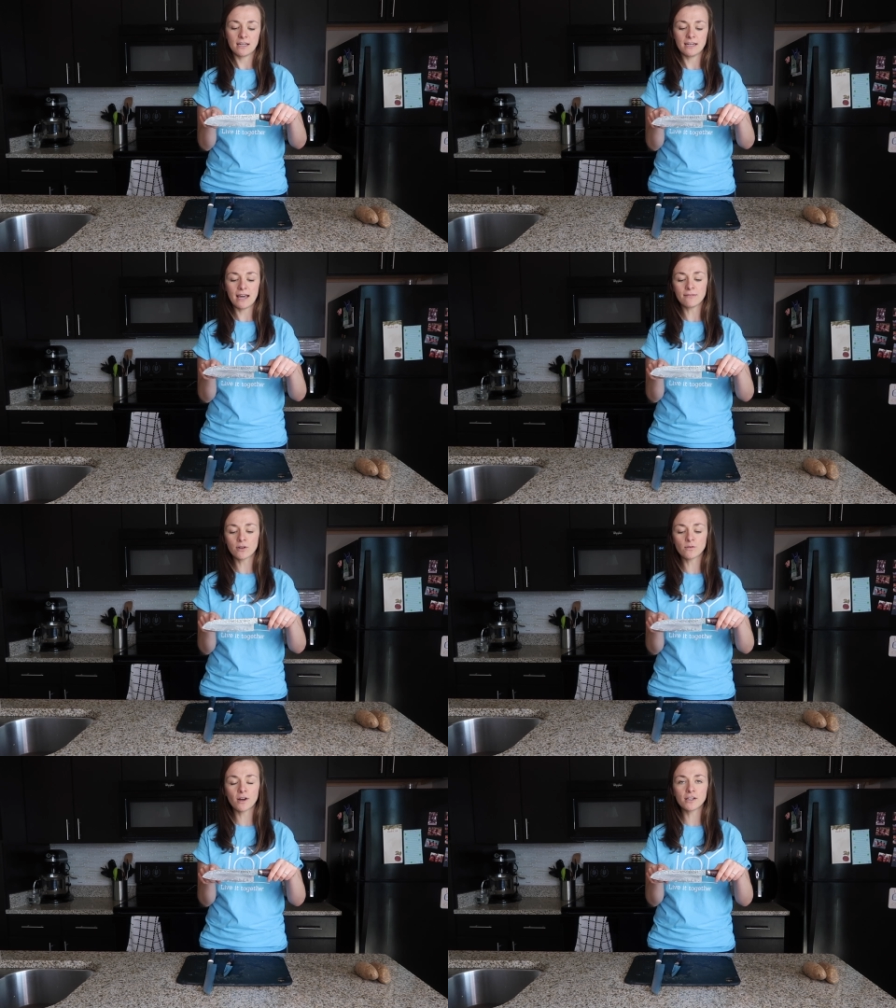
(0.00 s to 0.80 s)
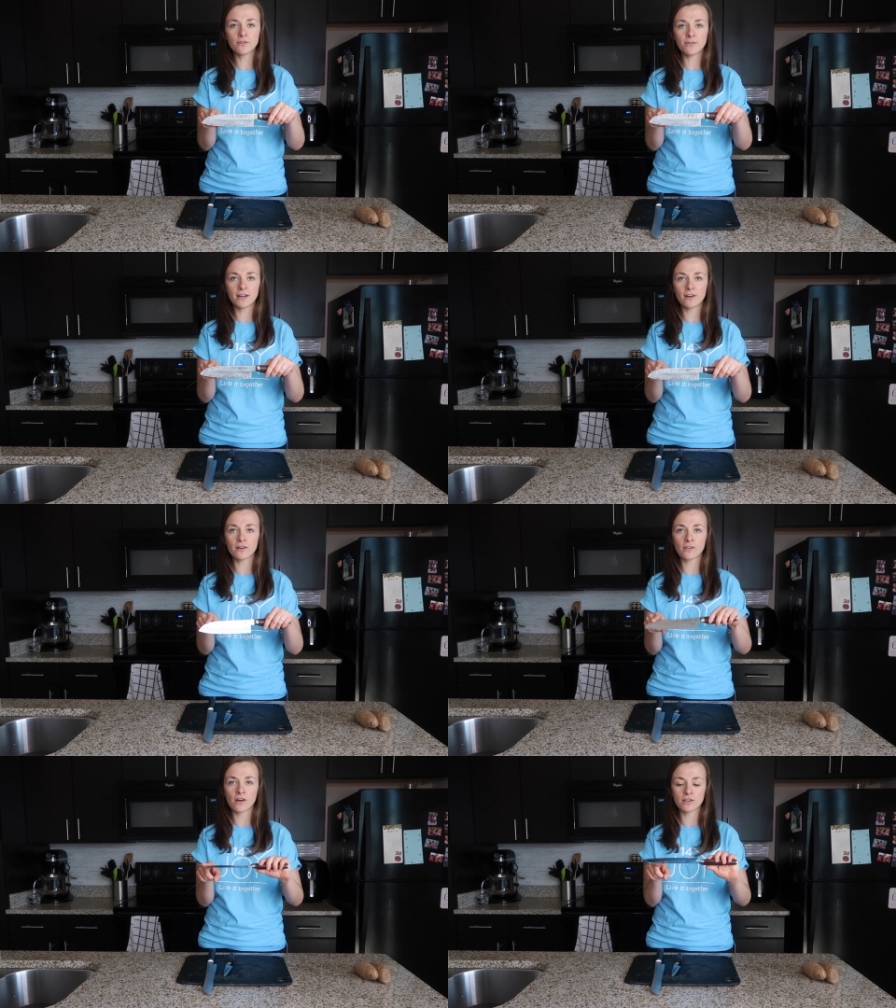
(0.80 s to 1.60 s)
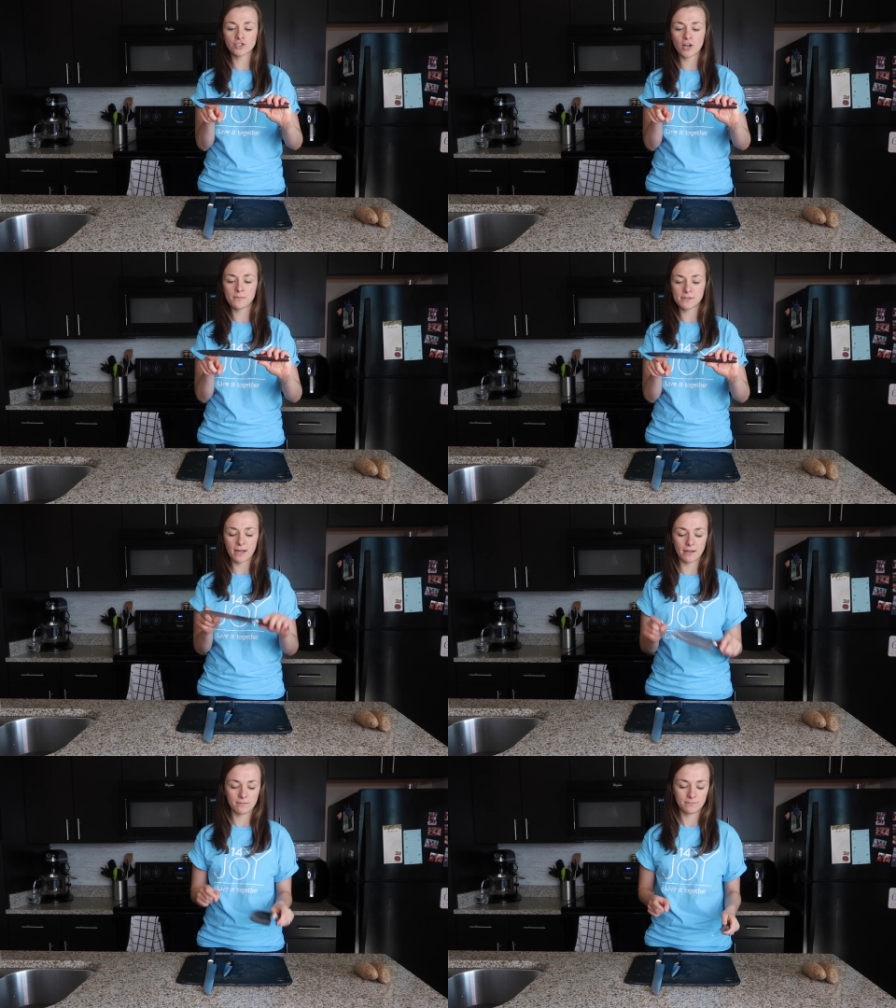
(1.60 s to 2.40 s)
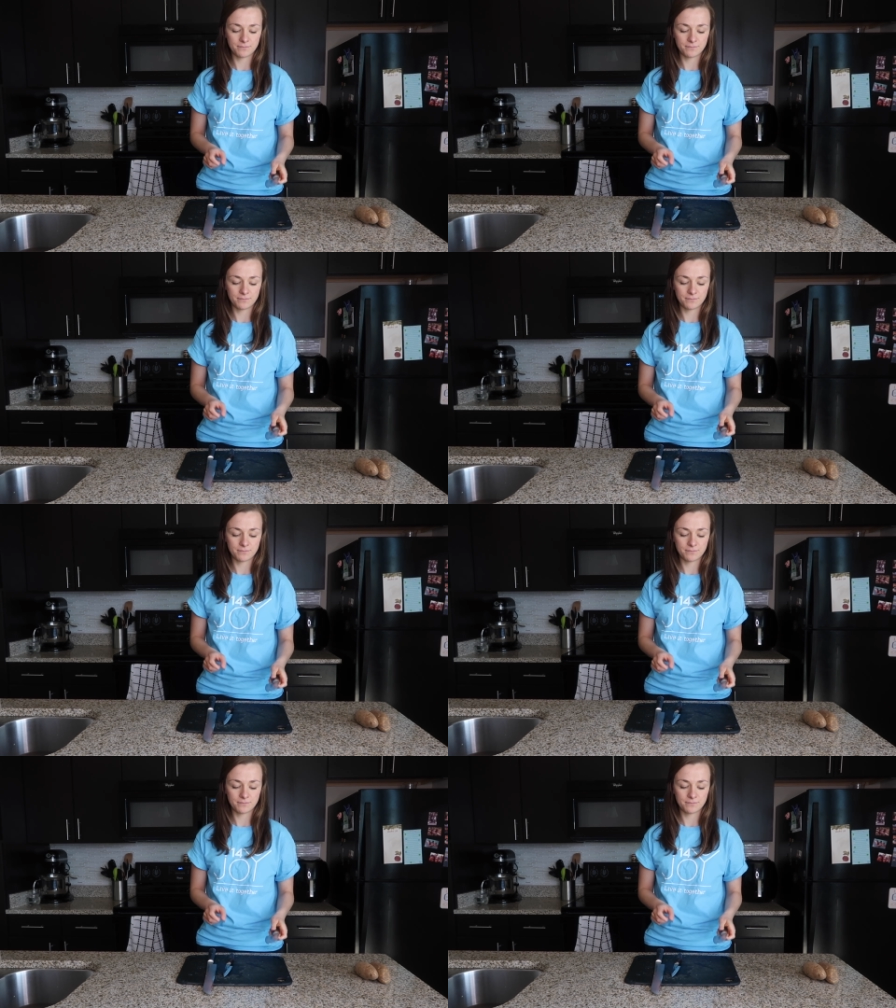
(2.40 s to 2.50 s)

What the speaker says: Never run your finger along the sharp side.